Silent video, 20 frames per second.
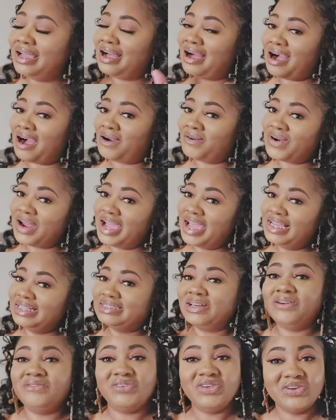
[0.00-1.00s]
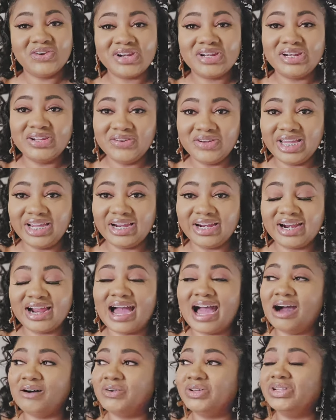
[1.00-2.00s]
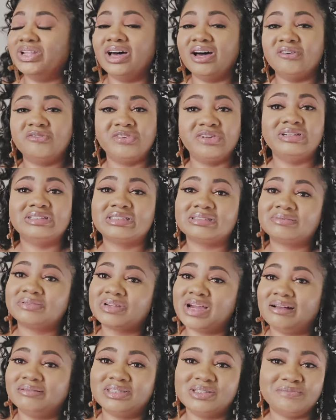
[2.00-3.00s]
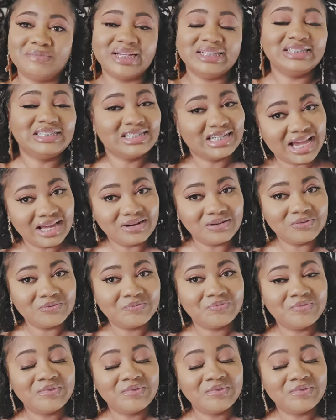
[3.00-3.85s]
All right, so if you're new here, I would love for you to subscribe to my channel.